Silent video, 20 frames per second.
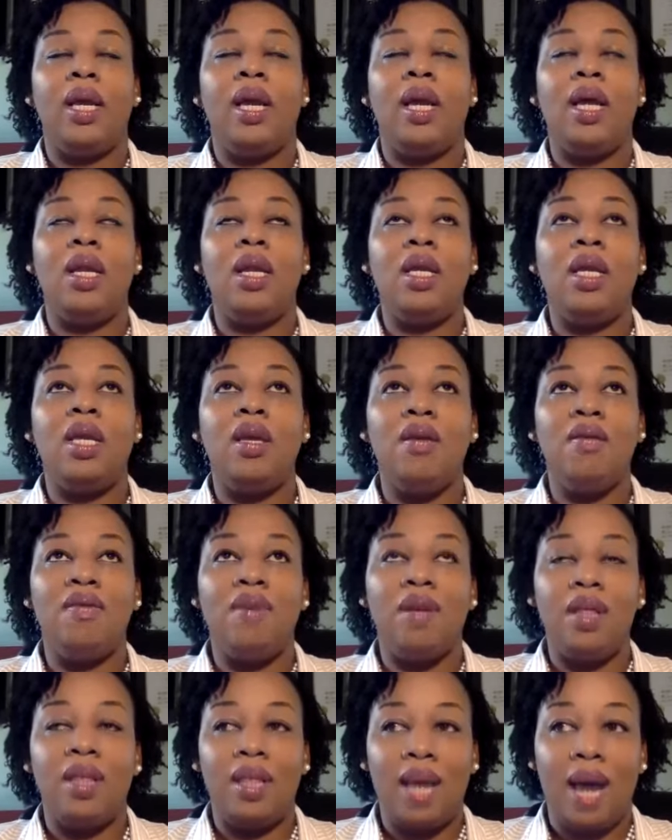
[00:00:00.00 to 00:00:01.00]
and
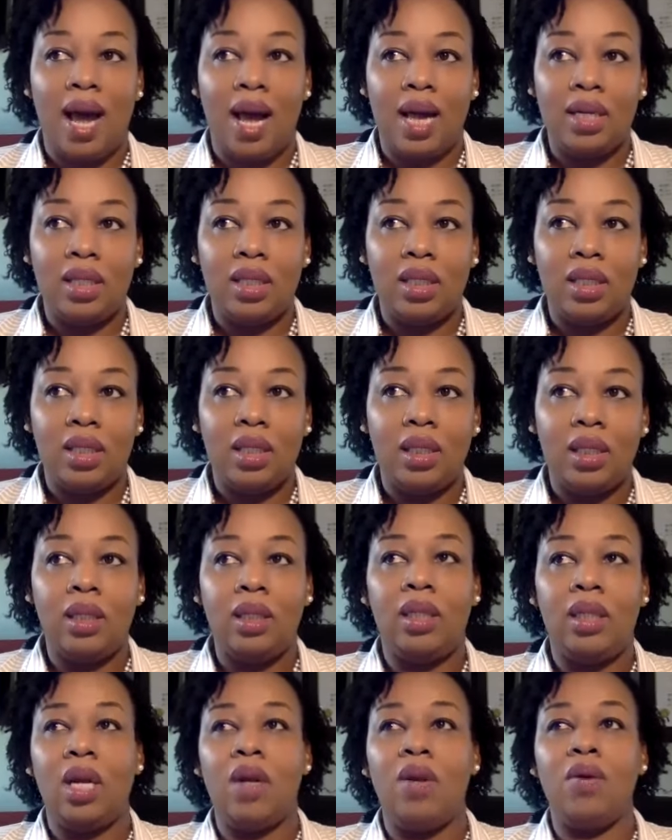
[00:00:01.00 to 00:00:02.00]
even that,
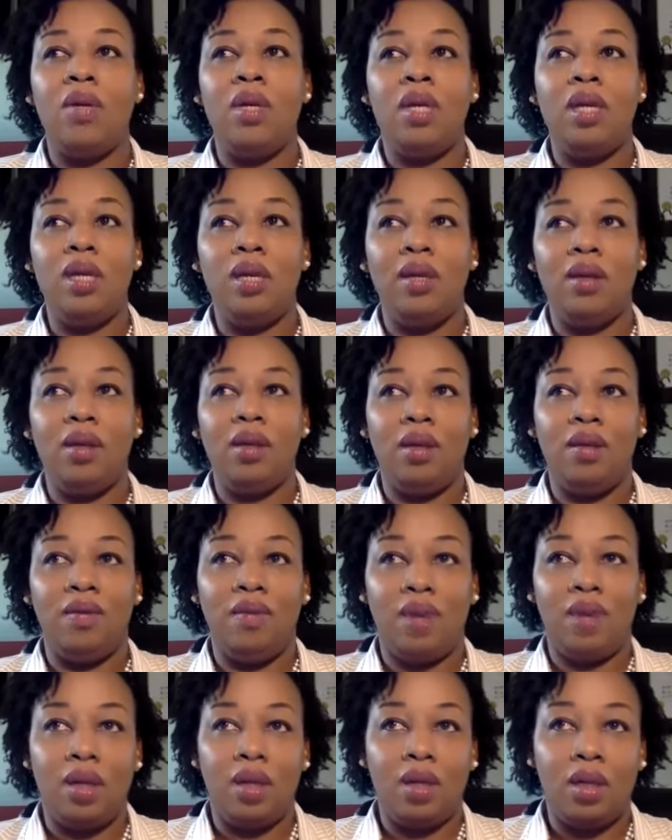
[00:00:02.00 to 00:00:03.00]
they're not
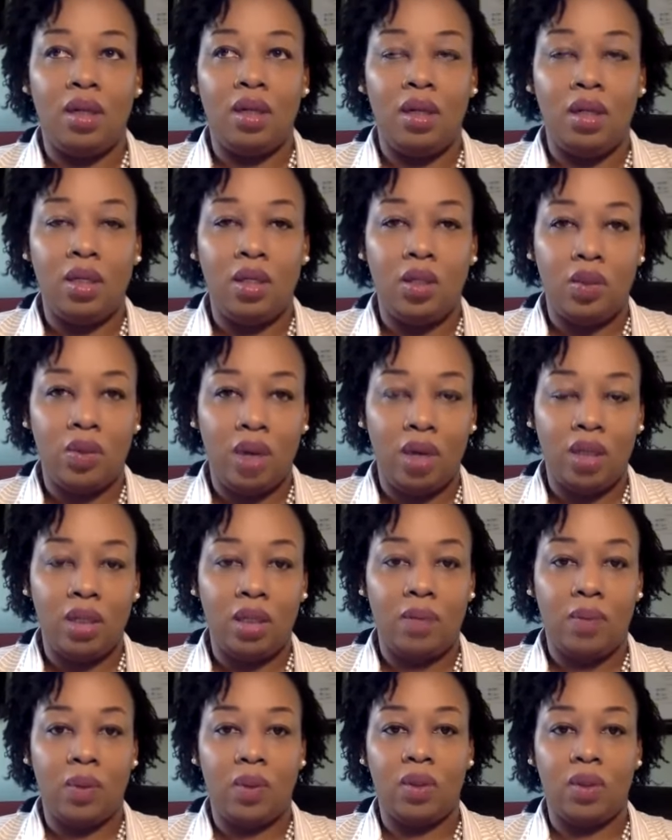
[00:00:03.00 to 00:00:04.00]
given
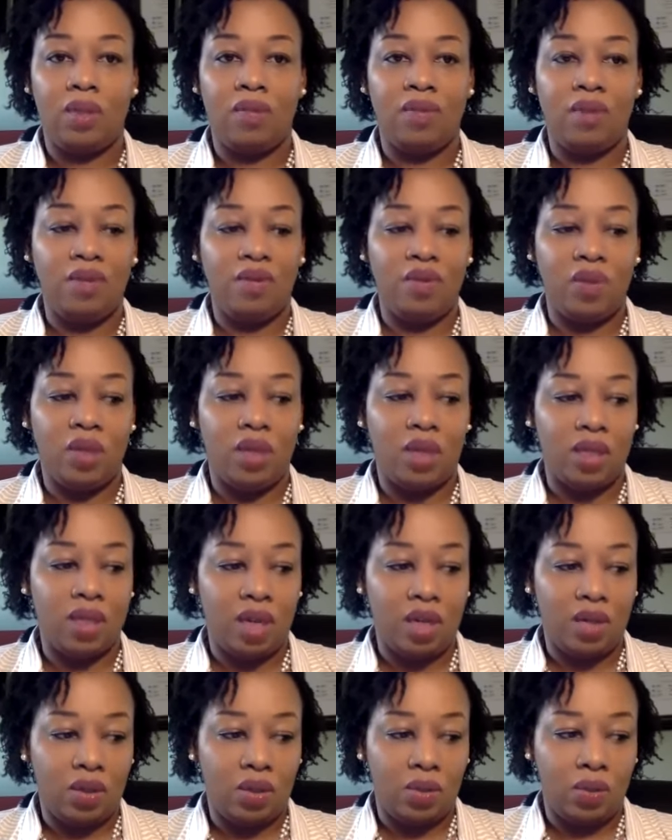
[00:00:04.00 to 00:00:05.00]
instruction, because even if you change
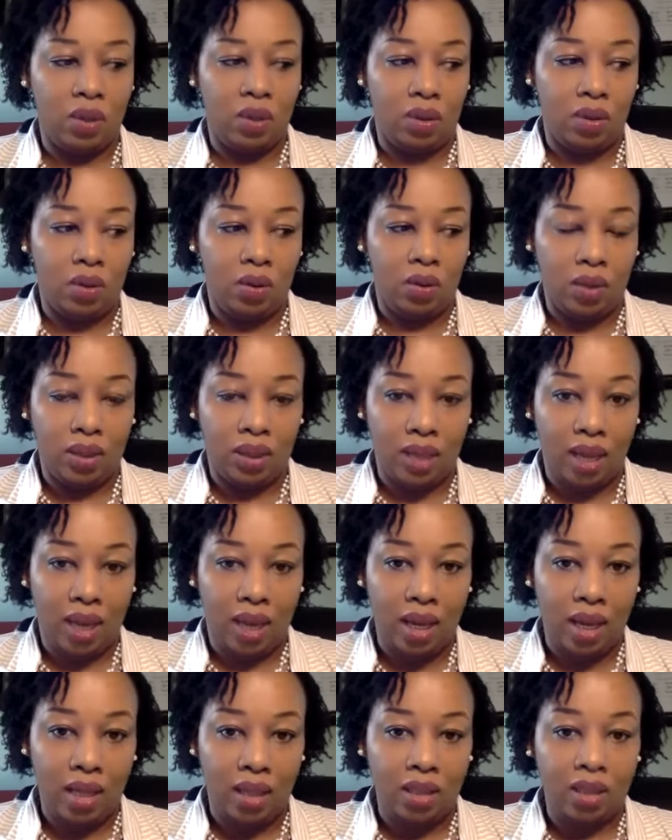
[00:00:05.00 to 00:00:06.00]
address with
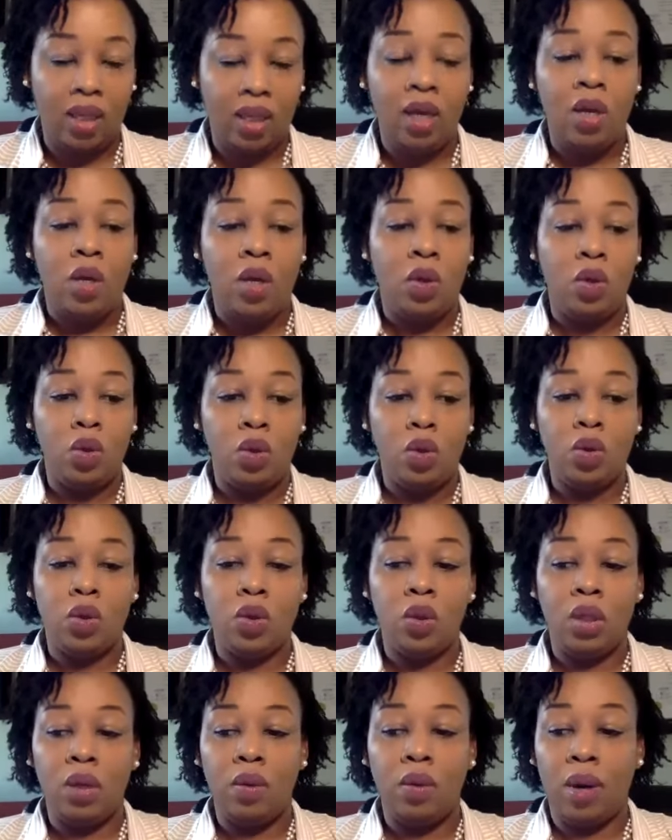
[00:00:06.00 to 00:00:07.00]
USCIS, you
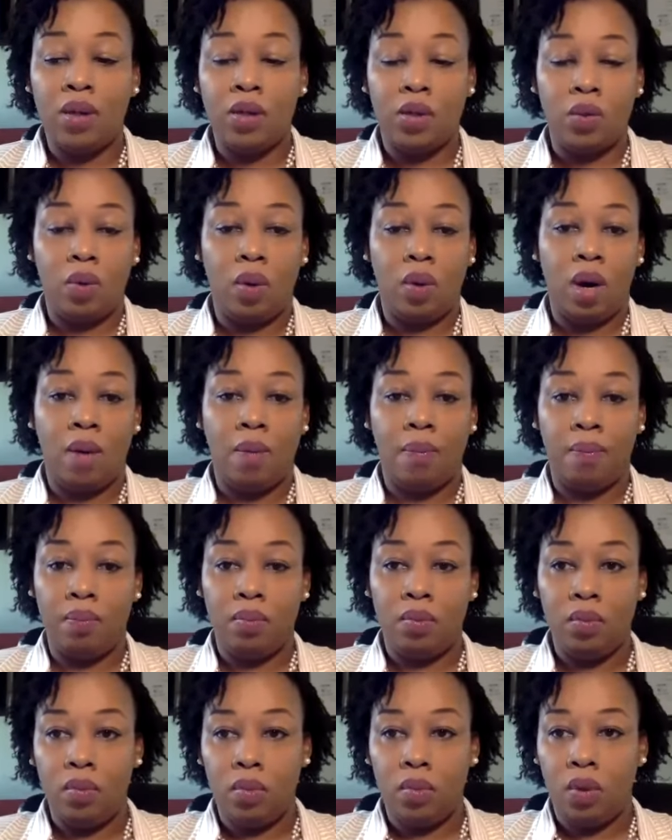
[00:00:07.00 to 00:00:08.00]
usually, once you are
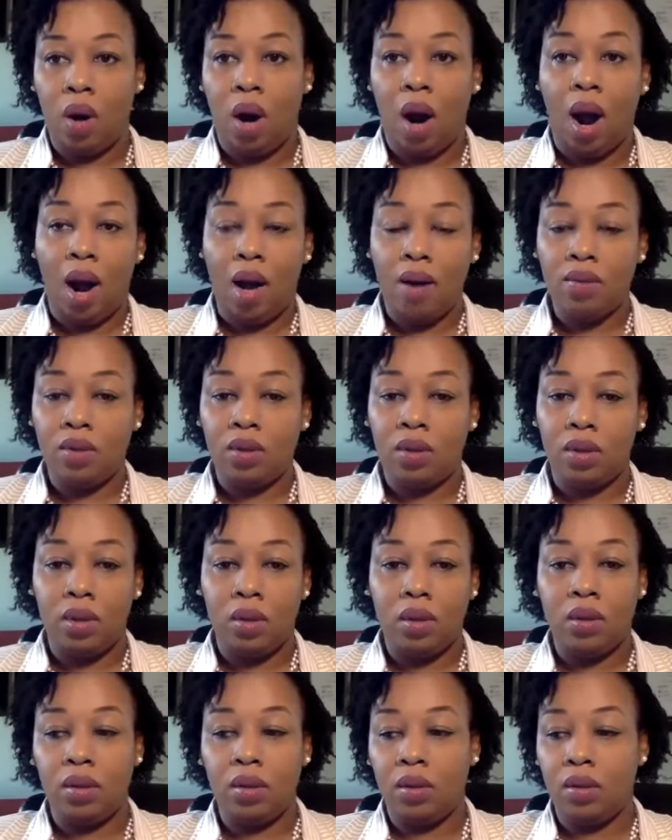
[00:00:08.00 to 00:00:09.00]
out,
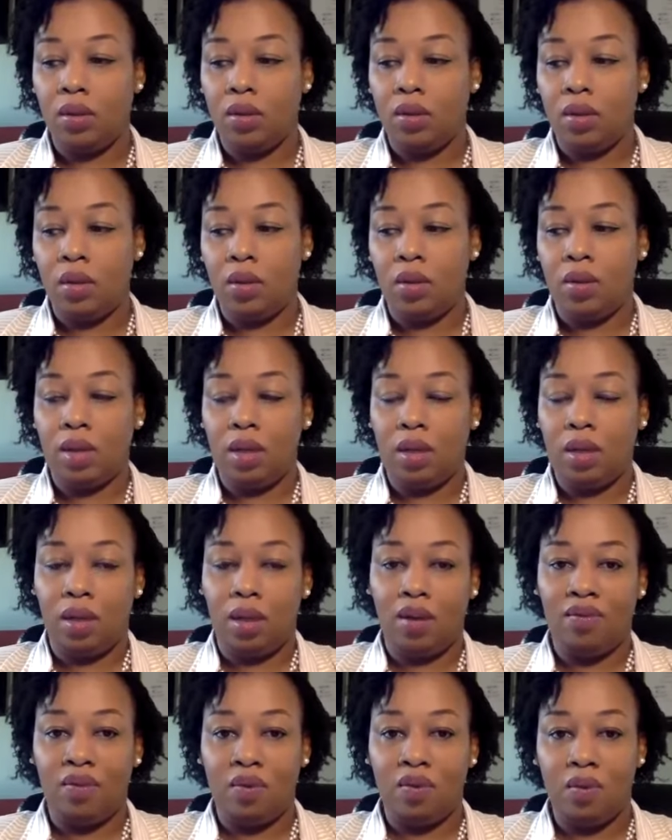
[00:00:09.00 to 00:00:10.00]
you know, they
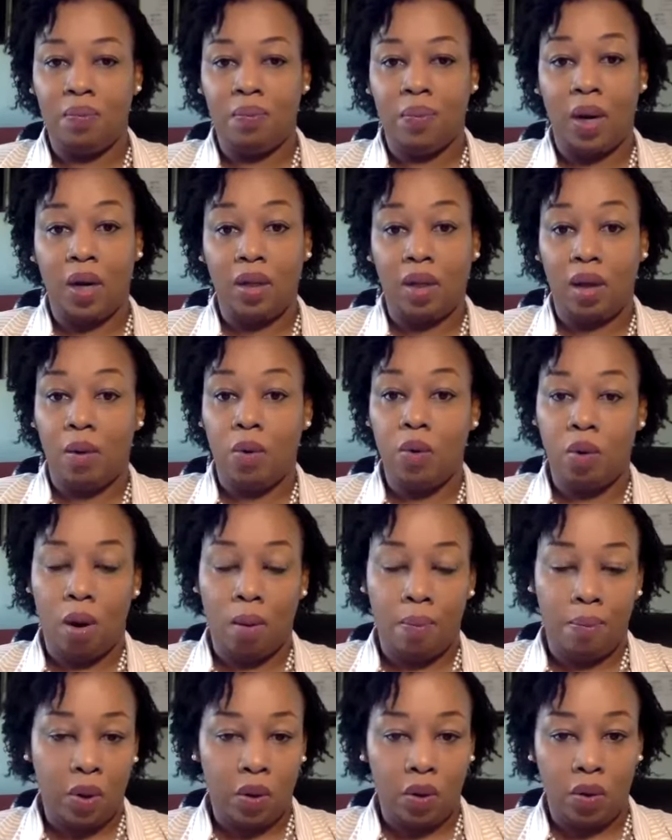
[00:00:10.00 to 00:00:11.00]
give you, you
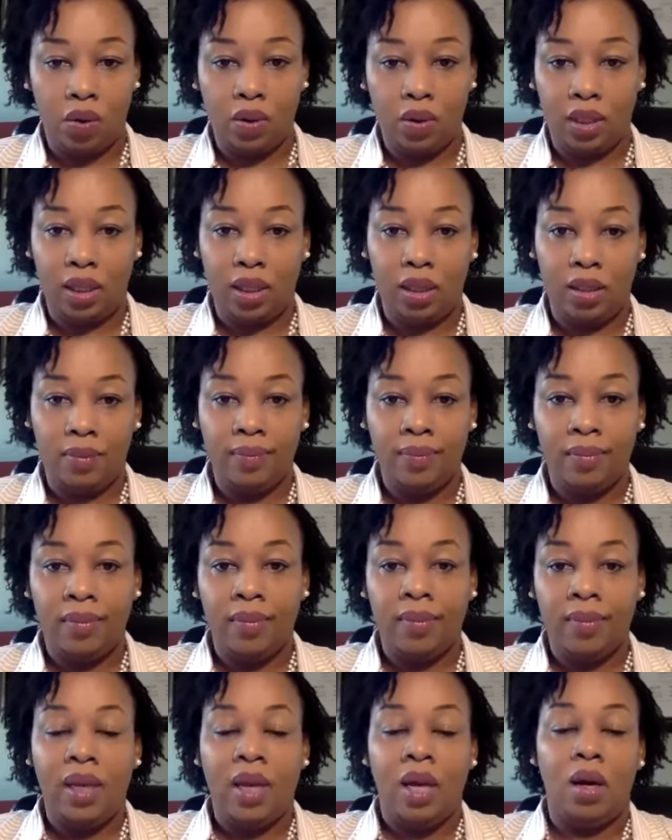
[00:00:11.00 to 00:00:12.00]
are paroled in,
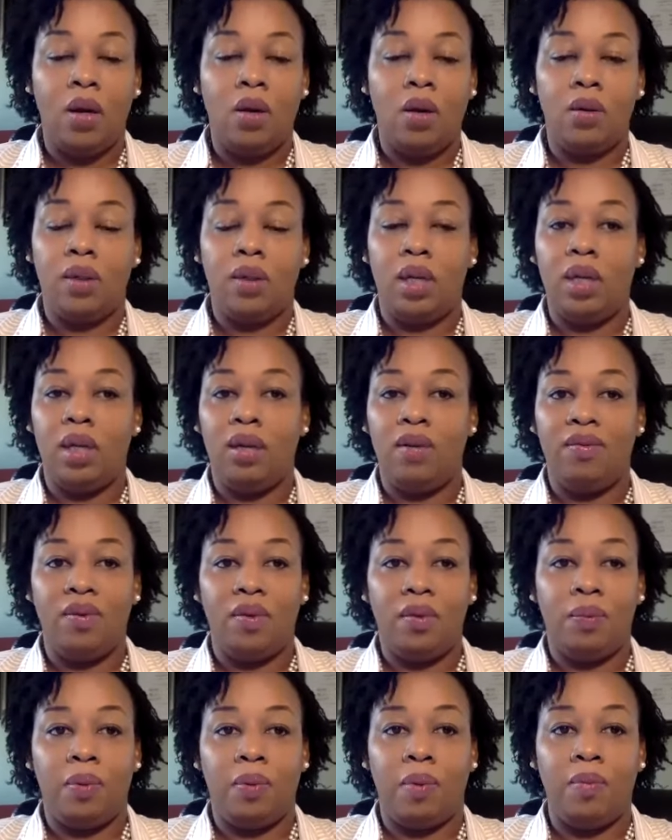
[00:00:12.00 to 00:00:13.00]
or they give
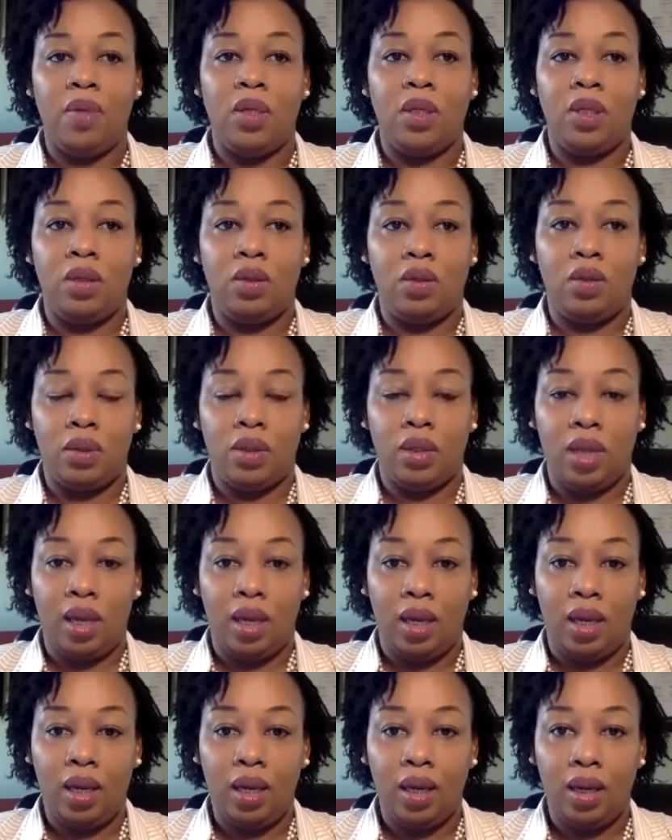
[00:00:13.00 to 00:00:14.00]
you permission to stay
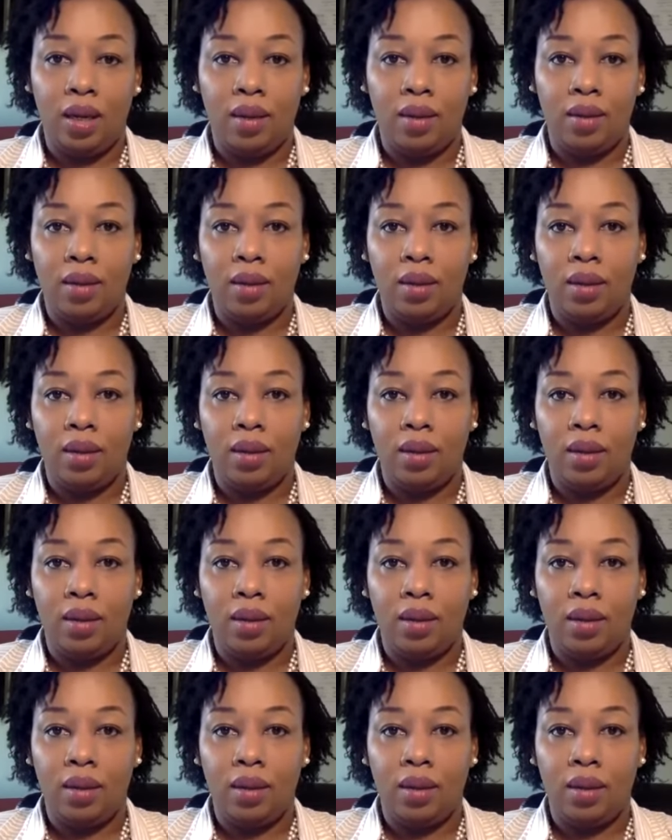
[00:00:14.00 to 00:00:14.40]
here